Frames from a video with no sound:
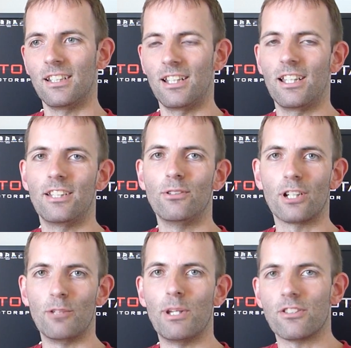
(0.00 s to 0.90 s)
And you
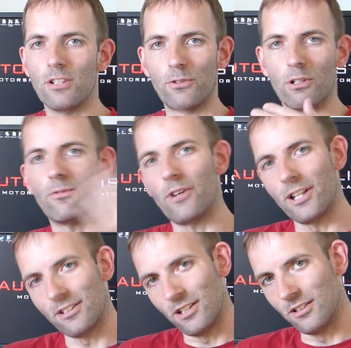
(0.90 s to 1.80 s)
can imagine if you
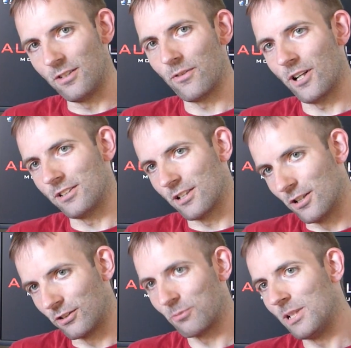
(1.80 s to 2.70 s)
divide that
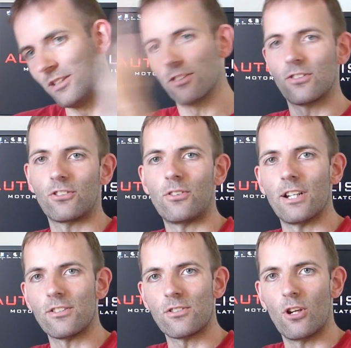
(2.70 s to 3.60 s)
100 meters
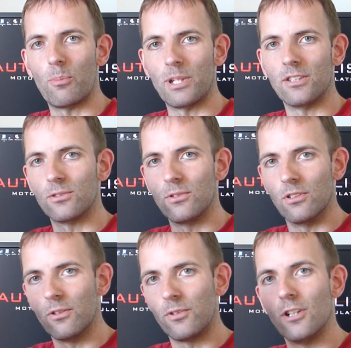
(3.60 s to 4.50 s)
stretch up into
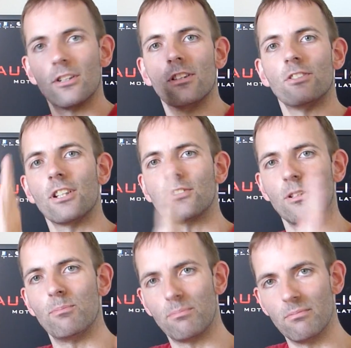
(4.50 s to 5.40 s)

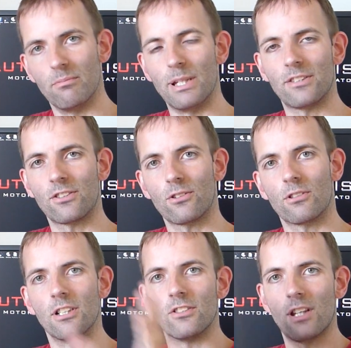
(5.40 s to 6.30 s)
360 bits or
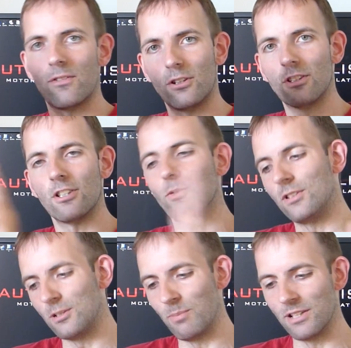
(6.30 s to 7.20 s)
in
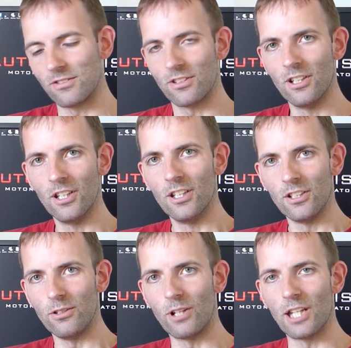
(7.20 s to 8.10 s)
720 bits,
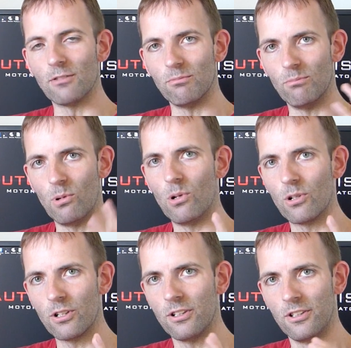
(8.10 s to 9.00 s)
you get
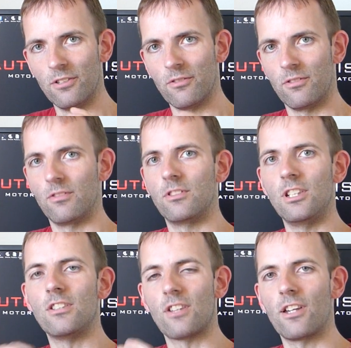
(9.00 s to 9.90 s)
more
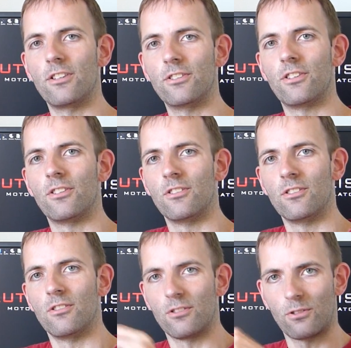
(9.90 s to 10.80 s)
detailed
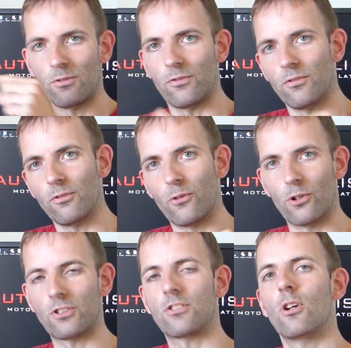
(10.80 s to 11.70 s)
sort of
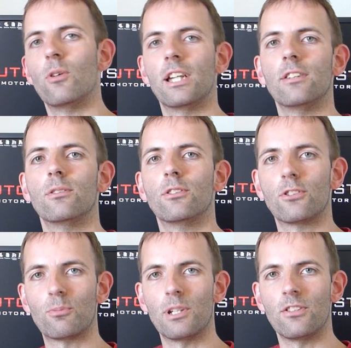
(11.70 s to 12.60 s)
forces going into the
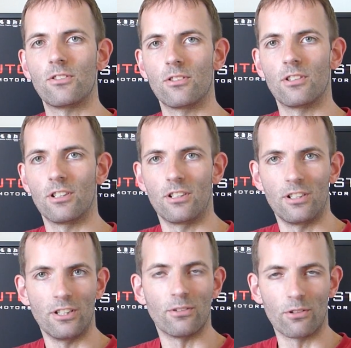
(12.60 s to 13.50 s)
suspension and into